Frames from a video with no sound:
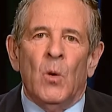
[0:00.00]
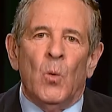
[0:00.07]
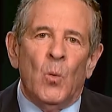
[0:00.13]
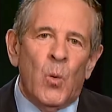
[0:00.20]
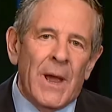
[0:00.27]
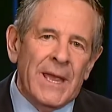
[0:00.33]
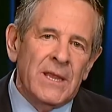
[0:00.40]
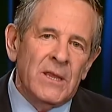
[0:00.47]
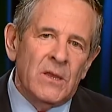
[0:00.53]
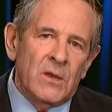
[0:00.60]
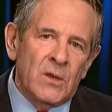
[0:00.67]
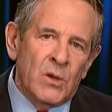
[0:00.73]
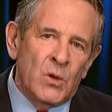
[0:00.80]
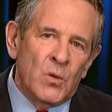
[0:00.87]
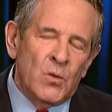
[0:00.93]
When
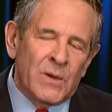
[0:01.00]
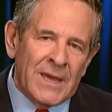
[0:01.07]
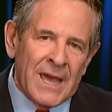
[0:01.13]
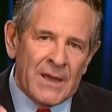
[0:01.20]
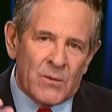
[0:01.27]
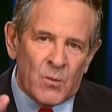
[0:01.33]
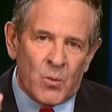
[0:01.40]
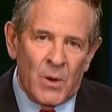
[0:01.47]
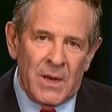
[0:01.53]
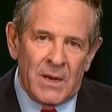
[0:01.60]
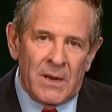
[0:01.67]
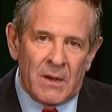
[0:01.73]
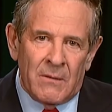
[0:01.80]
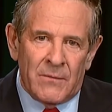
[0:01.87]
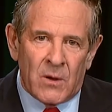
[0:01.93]
you get
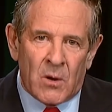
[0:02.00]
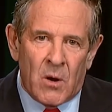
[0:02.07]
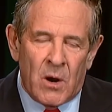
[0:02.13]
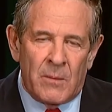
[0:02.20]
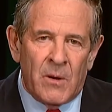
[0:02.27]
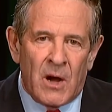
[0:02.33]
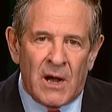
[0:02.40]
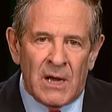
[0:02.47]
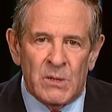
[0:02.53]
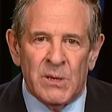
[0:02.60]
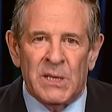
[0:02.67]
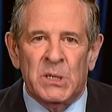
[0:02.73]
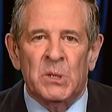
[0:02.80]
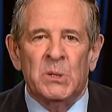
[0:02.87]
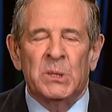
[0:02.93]
rid of the
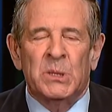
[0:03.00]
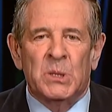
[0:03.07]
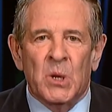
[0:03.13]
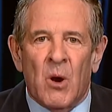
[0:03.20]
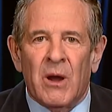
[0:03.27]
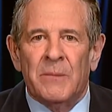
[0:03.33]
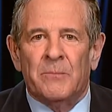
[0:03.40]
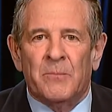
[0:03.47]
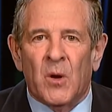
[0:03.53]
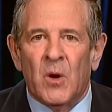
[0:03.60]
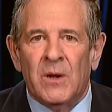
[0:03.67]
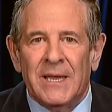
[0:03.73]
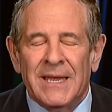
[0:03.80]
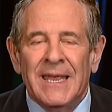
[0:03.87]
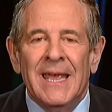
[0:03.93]
carbohydrates, you start
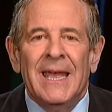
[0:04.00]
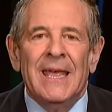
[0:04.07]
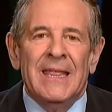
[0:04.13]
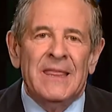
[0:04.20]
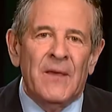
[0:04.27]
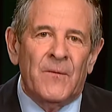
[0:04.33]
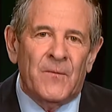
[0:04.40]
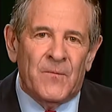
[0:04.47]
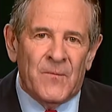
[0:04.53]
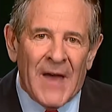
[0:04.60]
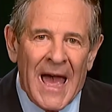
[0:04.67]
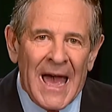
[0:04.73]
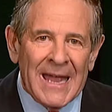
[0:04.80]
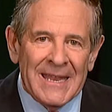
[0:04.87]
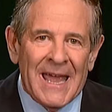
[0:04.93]
burning the
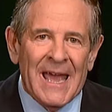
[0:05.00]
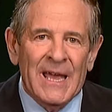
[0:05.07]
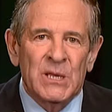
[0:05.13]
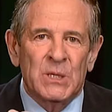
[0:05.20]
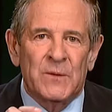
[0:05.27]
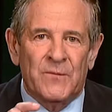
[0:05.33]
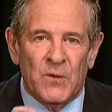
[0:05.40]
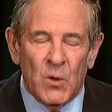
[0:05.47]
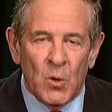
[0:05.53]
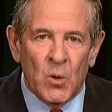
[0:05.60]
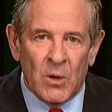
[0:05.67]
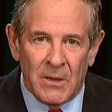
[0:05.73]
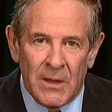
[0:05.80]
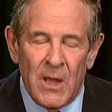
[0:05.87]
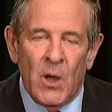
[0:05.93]
fat as
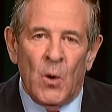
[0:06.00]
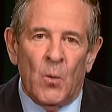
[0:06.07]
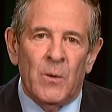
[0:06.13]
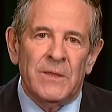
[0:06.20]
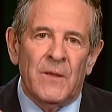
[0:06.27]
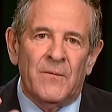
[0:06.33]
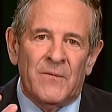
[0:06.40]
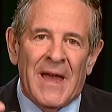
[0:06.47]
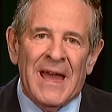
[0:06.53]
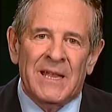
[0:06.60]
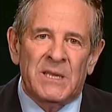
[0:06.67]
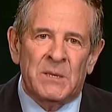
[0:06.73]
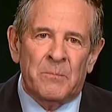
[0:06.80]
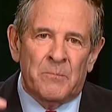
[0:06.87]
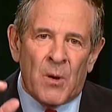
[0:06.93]
fuel. When the
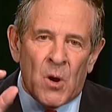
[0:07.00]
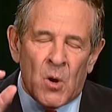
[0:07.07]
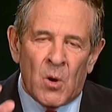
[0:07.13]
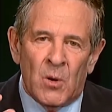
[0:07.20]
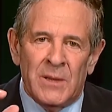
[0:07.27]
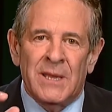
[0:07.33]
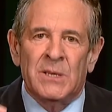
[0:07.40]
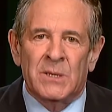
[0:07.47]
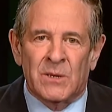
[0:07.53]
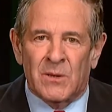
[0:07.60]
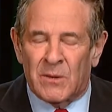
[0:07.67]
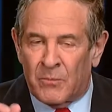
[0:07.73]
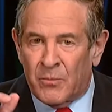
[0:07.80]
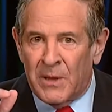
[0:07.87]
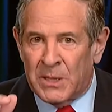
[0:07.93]
fat's burned, it's
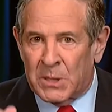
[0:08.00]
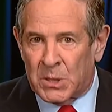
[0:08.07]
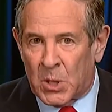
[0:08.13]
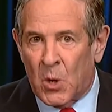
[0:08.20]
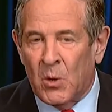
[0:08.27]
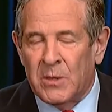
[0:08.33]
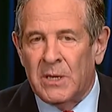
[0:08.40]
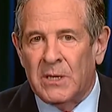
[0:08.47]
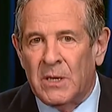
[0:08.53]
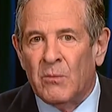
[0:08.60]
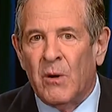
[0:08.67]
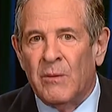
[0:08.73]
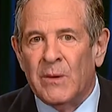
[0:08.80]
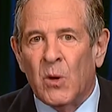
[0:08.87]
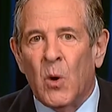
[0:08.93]
it's turned into
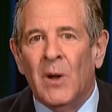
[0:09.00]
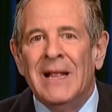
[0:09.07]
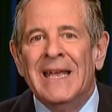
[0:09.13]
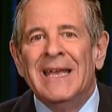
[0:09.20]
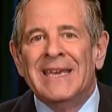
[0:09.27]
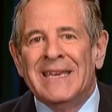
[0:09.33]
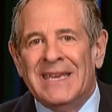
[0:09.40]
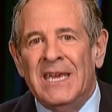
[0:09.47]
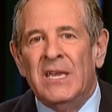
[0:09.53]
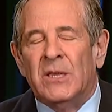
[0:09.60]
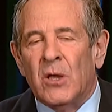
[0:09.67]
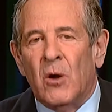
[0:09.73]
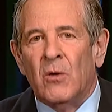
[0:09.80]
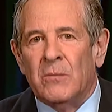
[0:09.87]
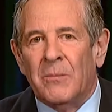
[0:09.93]
what we call
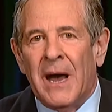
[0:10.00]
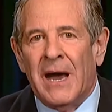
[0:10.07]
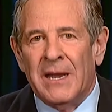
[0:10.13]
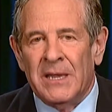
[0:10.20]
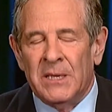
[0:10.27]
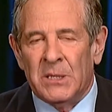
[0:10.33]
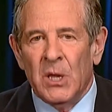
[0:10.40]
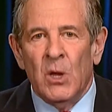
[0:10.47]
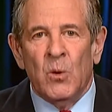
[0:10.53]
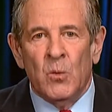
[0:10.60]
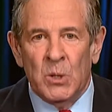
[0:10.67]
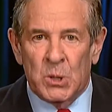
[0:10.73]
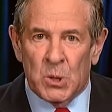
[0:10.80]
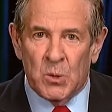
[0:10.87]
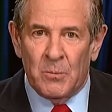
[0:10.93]
ketone bodies,
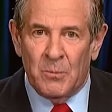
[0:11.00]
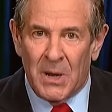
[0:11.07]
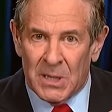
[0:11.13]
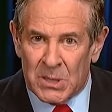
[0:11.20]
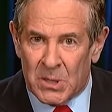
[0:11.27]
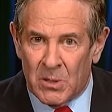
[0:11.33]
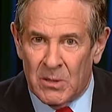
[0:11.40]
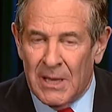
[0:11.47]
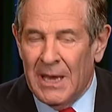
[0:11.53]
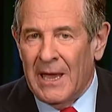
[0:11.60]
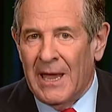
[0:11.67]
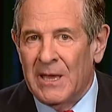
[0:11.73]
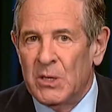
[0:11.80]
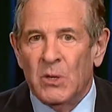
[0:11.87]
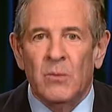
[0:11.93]
which your muscle
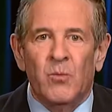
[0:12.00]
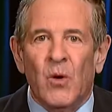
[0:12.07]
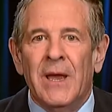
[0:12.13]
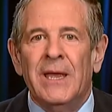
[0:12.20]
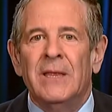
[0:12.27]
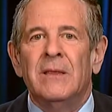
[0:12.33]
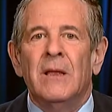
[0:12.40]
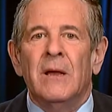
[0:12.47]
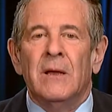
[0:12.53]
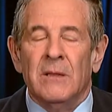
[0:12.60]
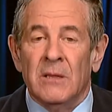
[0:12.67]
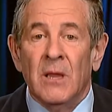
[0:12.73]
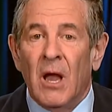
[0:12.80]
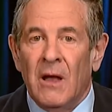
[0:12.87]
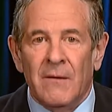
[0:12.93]
and your brain
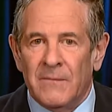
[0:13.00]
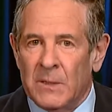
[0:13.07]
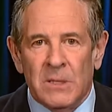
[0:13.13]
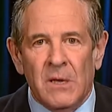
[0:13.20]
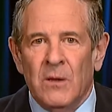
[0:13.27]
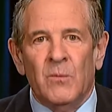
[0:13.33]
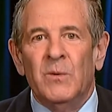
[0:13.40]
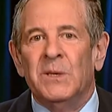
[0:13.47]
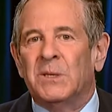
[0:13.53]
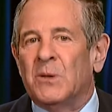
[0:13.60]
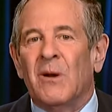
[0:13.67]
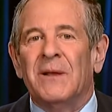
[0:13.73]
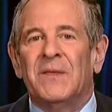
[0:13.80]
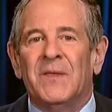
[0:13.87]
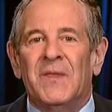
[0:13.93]
loves. We
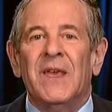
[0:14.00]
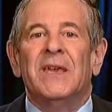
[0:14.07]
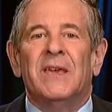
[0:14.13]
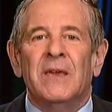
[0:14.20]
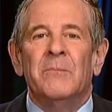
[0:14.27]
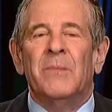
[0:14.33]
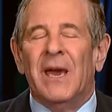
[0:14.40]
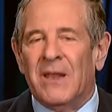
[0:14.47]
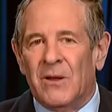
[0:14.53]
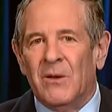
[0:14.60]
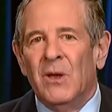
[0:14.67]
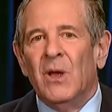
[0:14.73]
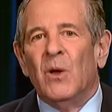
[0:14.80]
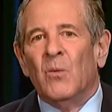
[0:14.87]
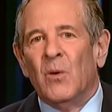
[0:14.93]
start thinking better
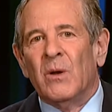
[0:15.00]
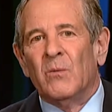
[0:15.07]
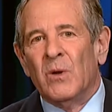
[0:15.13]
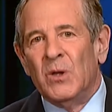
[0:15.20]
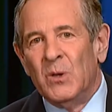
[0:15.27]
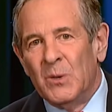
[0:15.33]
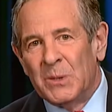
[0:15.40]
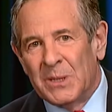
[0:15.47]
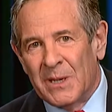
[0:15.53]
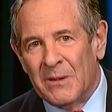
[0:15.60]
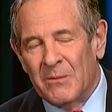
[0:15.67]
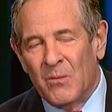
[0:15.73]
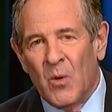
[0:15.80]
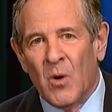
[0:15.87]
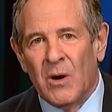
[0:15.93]
when we're
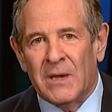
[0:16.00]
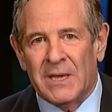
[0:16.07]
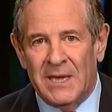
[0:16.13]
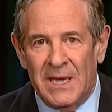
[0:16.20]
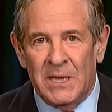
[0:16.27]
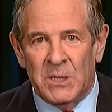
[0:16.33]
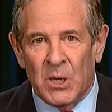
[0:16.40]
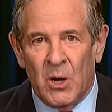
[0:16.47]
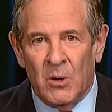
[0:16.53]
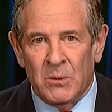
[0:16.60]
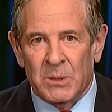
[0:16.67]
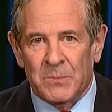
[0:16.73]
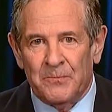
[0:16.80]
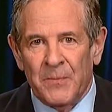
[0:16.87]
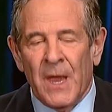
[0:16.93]
using more
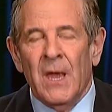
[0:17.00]
ketones.